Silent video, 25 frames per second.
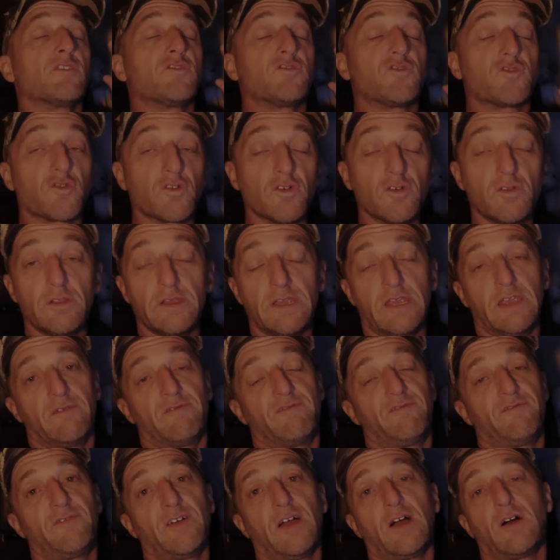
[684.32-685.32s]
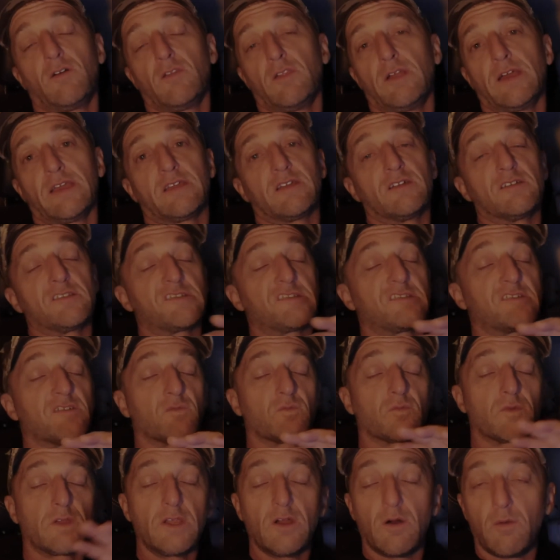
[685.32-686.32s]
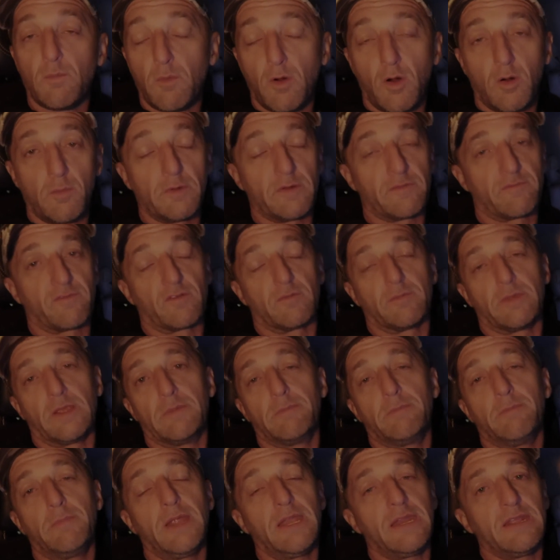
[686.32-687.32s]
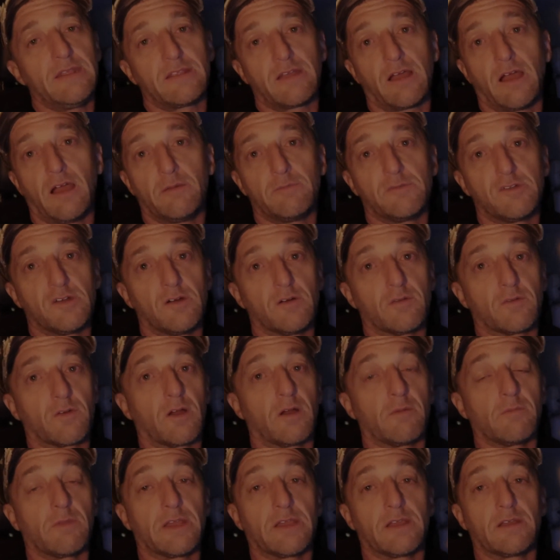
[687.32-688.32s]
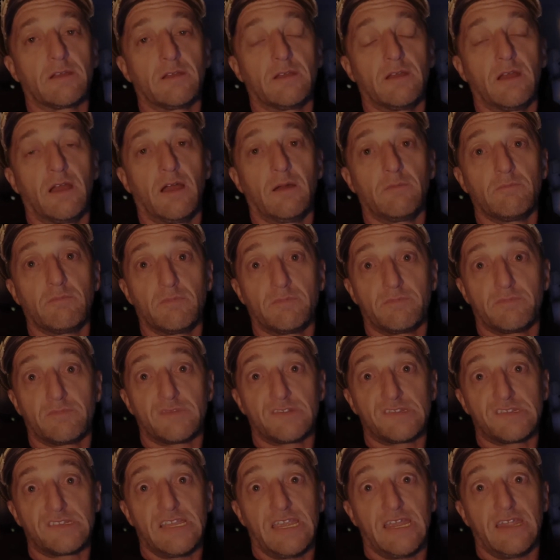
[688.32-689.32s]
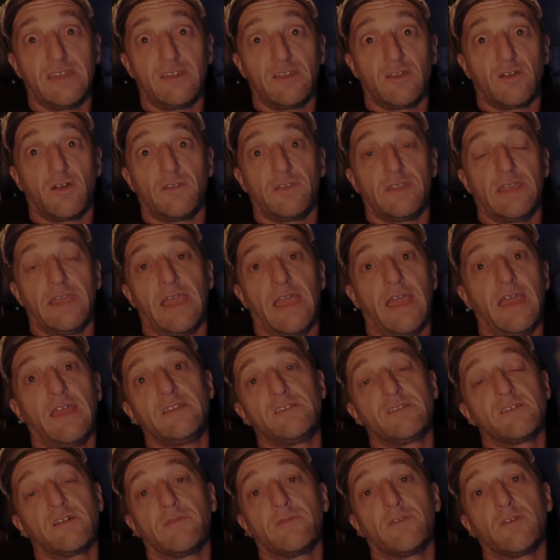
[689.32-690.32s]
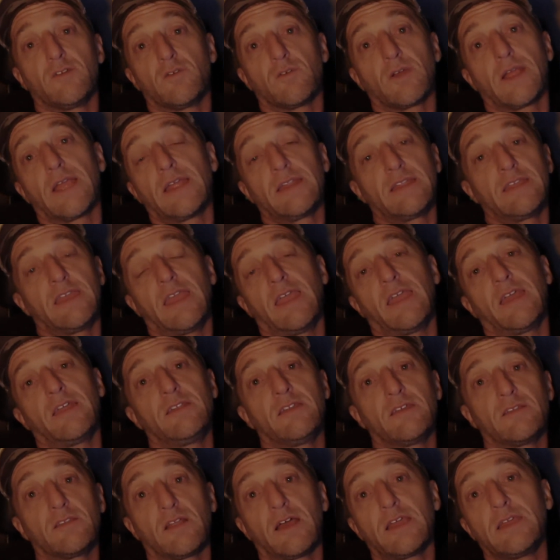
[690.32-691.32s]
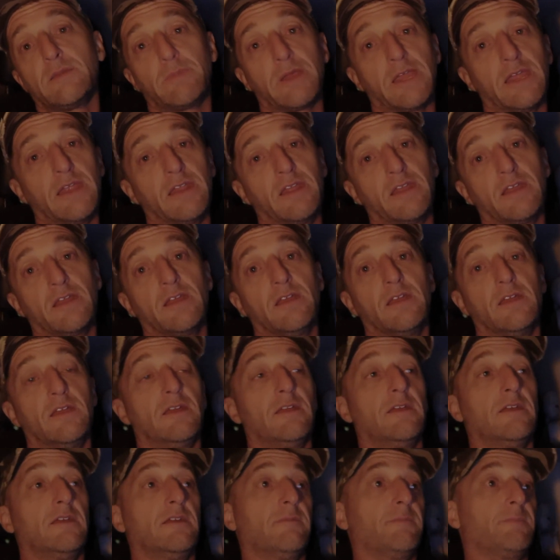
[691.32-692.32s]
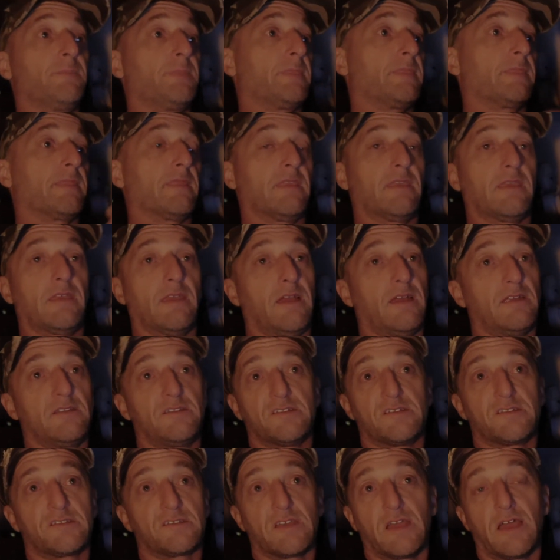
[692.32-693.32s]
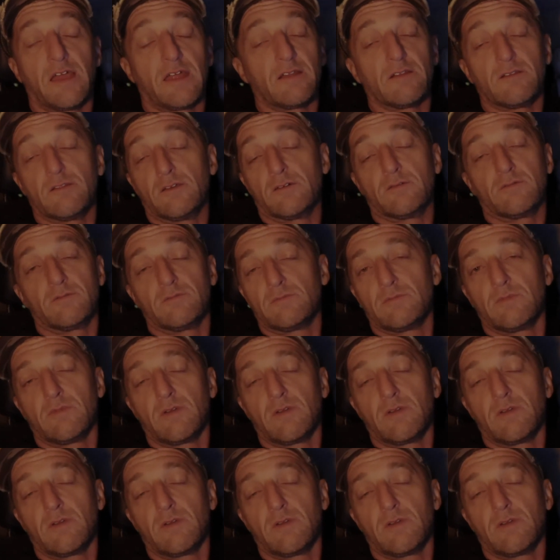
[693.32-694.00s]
Truly felt like a surreal moment for me many times over. I'm like, I'm standing on the edge of the Grand Canyon light painting. I don't know.